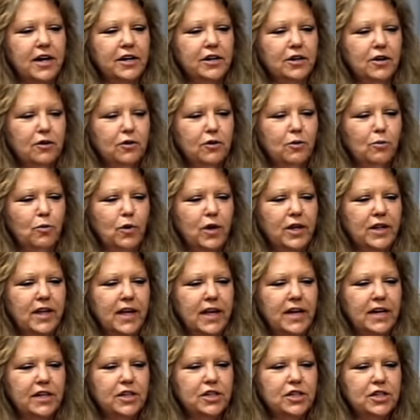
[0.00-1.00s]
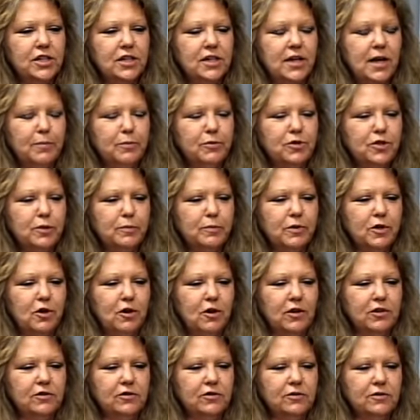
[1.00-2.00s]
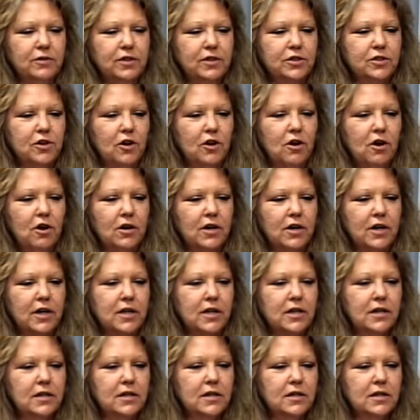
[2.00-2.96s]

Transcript: I know the one lady, she, she belongs to a dog,